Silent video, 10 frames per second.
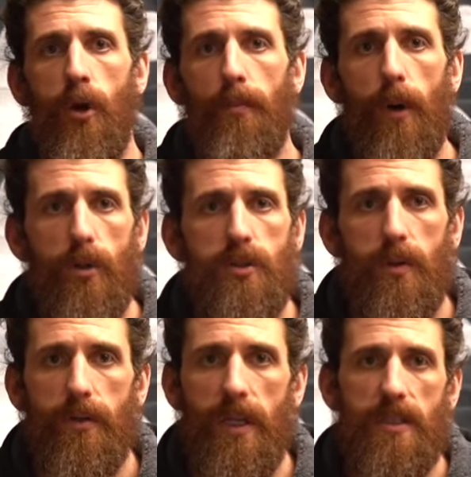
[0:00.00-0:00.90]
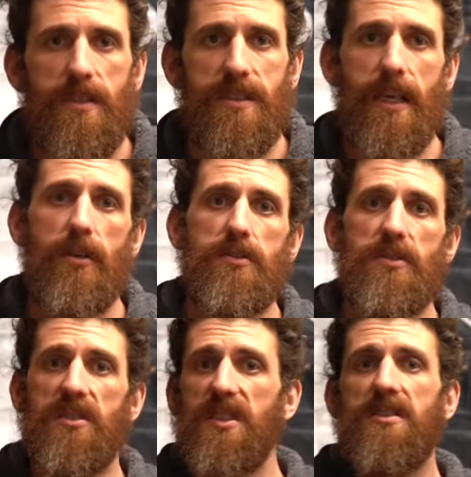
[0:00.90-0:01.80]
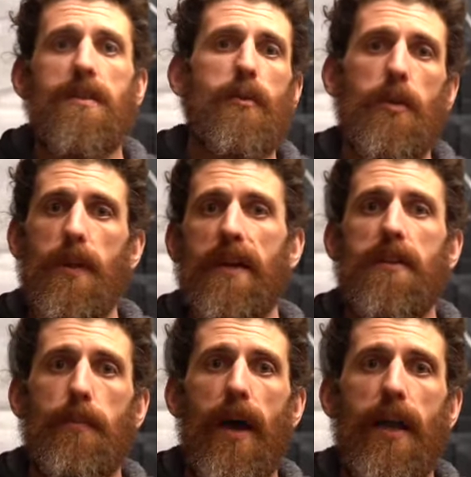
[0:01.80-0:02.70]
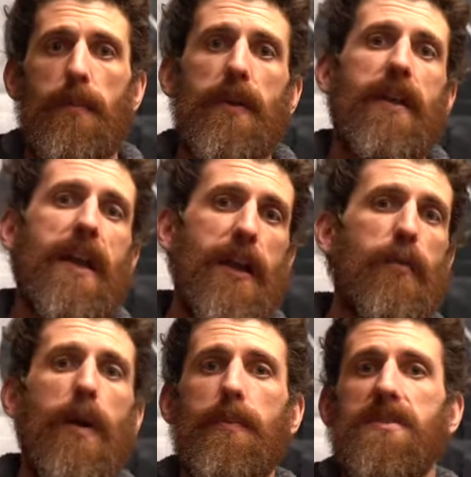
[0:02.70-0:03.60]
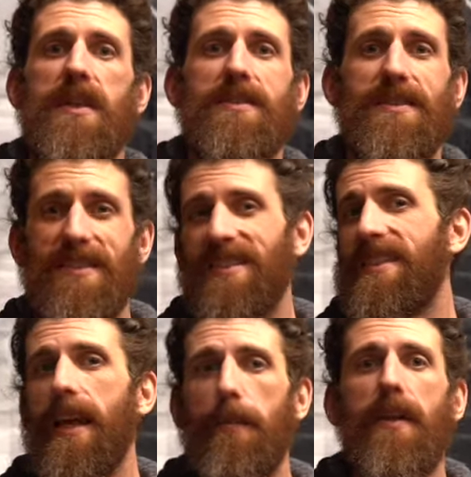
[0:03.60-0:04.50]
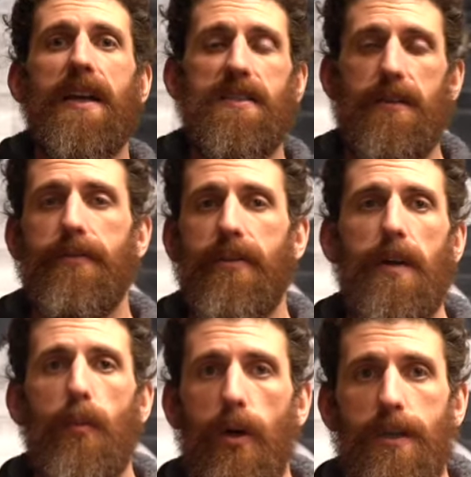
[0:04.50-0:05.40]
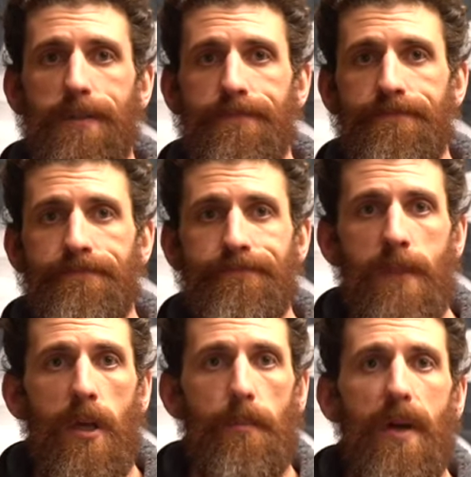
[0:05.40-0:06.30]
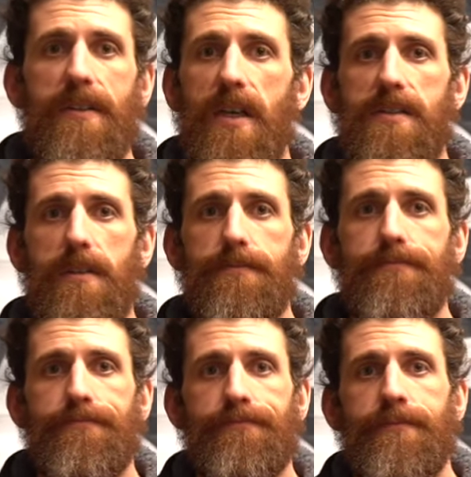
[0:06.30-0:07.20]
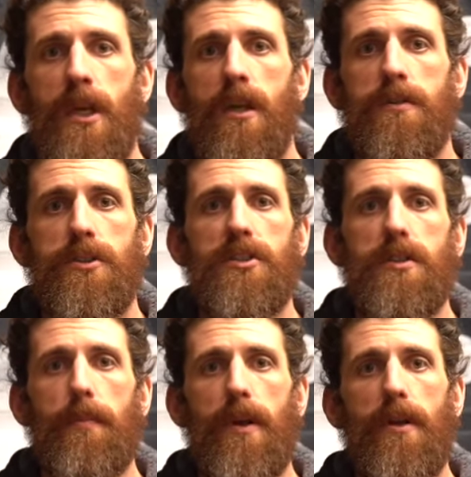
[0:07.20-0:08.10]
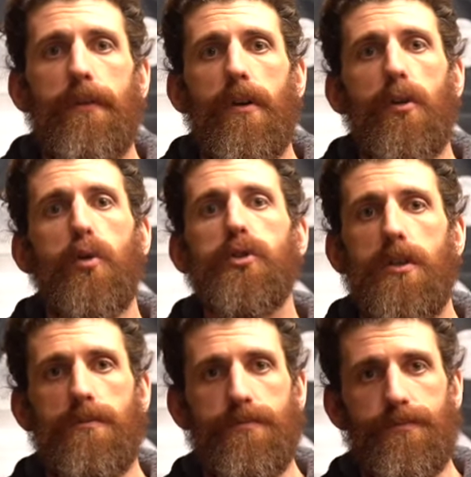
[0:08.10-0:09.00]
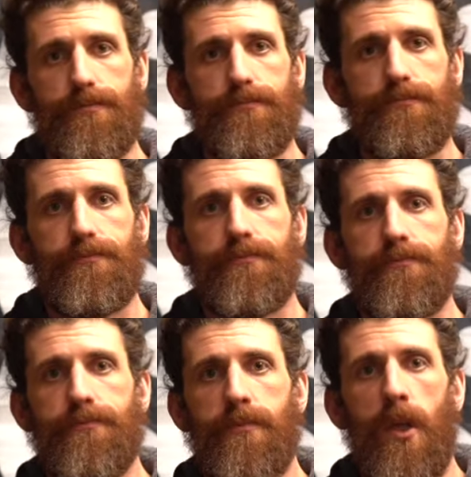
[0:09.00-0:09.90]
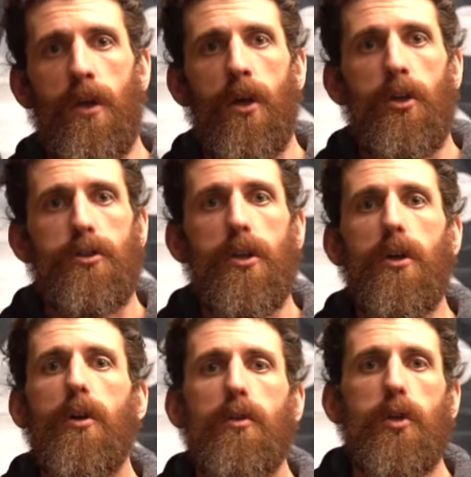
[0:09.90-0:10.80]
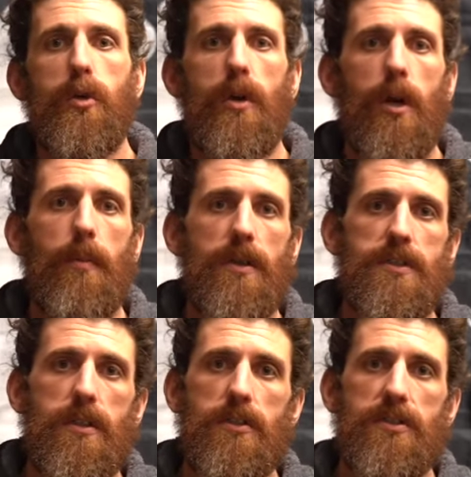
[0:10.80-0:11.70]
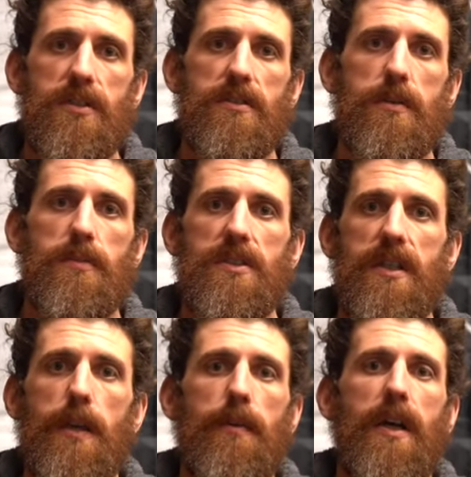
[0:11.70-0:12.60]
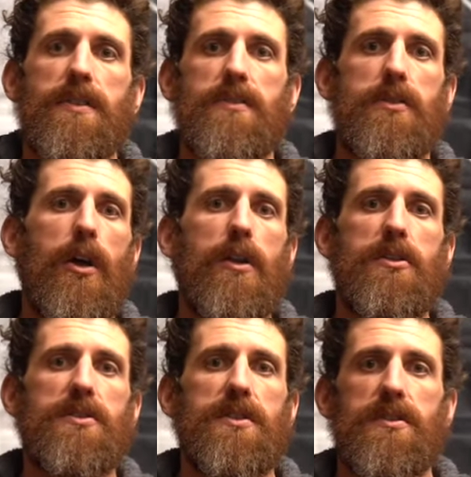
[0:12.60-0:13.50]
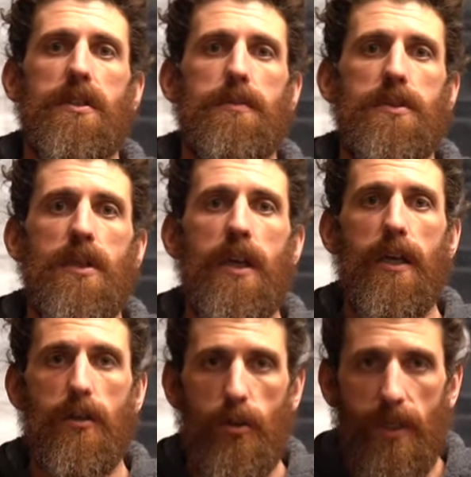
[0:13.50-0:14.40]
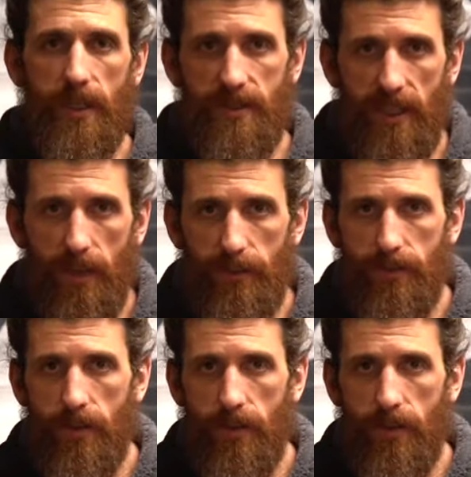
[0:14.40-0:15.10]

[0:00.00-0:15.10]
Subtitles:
Most would think the skeletal system would be at the bottom and that it represents the stabilizing framework. But it doesn't. It's just a bit of an illusion. To conclude, our muscular system stabilizes all our systems, including itself,